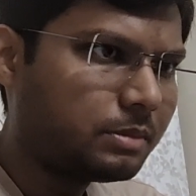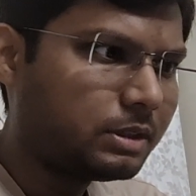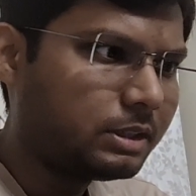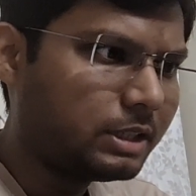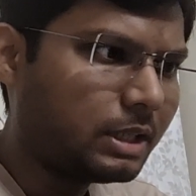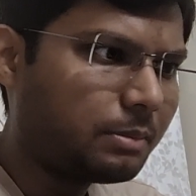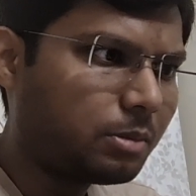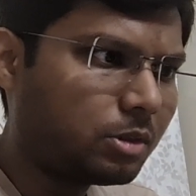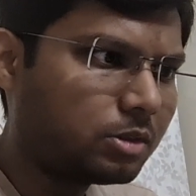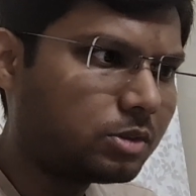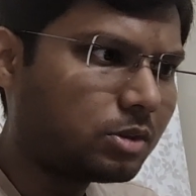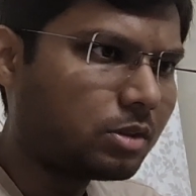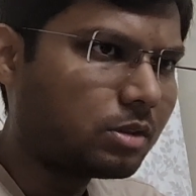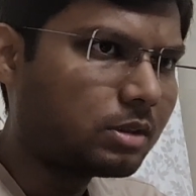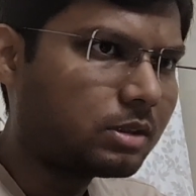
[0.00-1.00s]
yep or
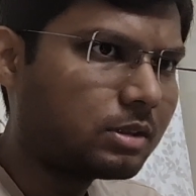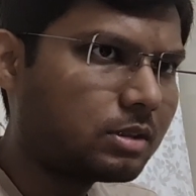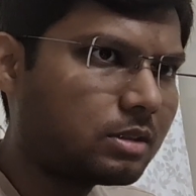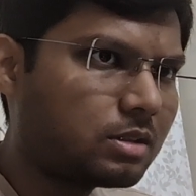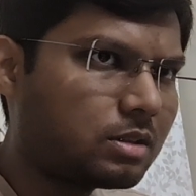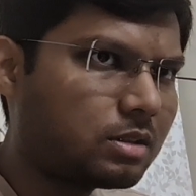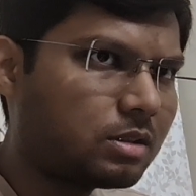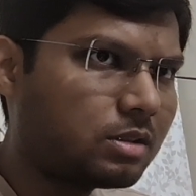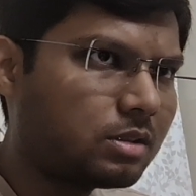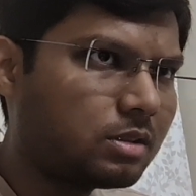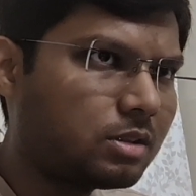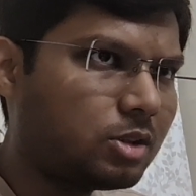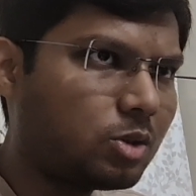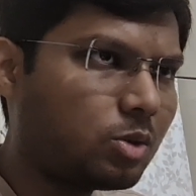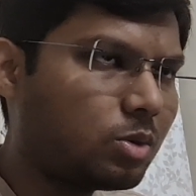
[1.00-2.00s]
zor.
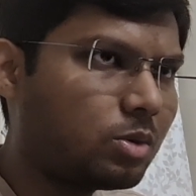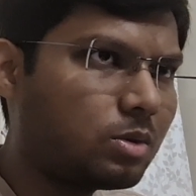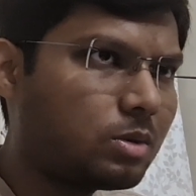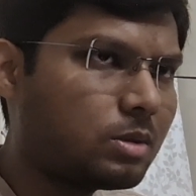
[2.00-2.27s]
No.